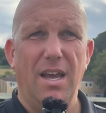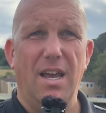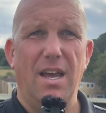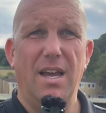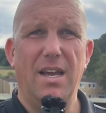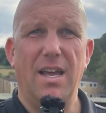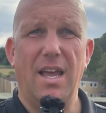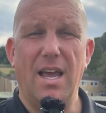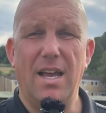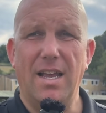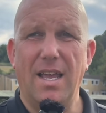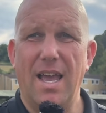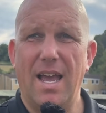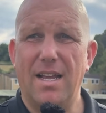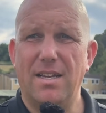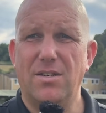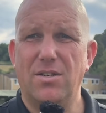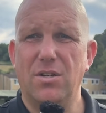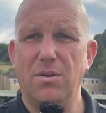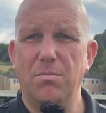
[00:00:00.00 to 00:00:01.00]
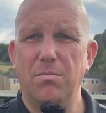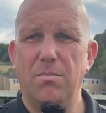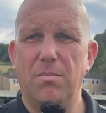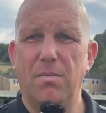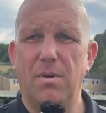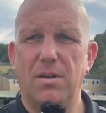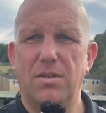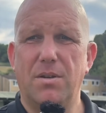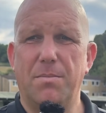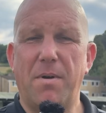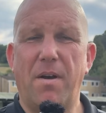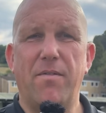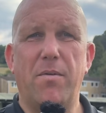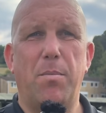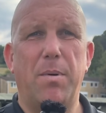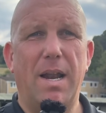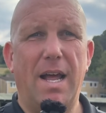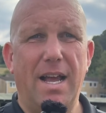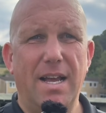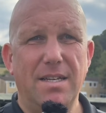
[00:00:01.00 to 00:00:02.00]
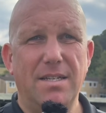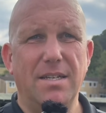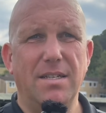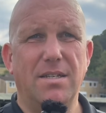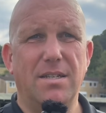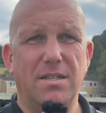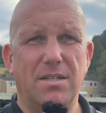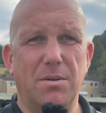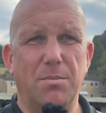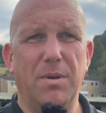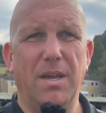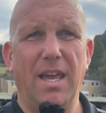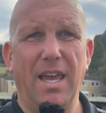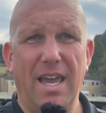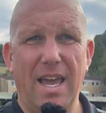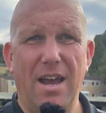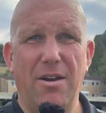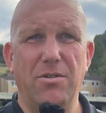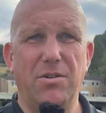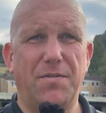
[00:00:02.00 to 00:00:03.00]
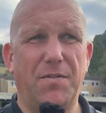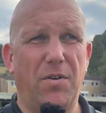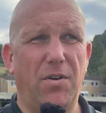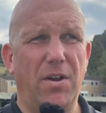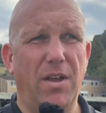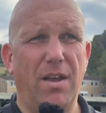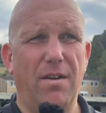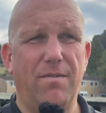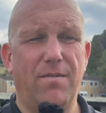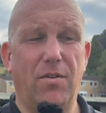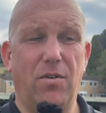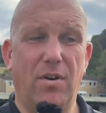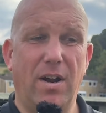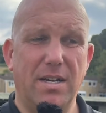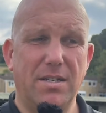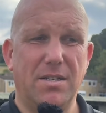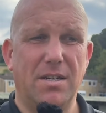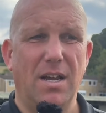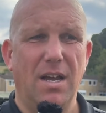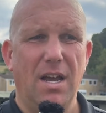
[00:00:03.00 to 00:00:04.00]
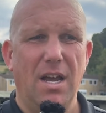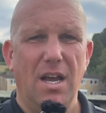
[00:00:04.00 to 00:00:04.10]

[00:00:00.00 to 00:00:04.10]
and get some other players into some key areas for us.